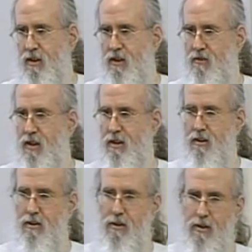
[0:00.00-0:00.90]
Is that a
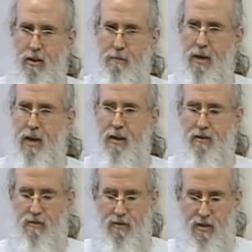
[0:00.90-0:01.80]
good comeback
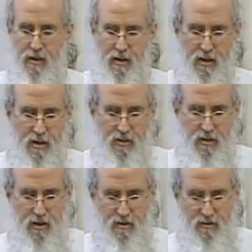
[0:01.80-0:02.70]
for the
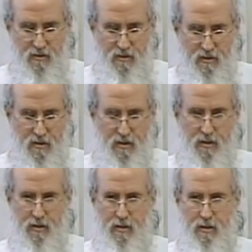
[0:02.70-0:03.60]
theist?
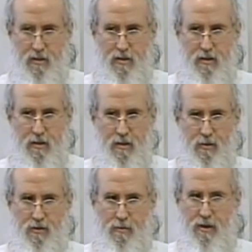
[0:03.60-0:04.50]
Or
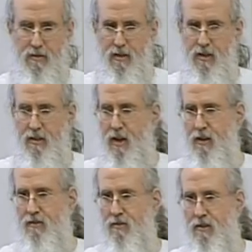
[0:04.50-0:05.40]
somebody like
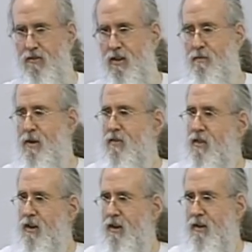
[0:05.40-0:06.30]
Dawkins going to say about
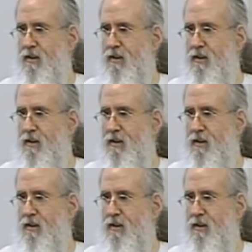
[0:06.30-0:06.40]
that?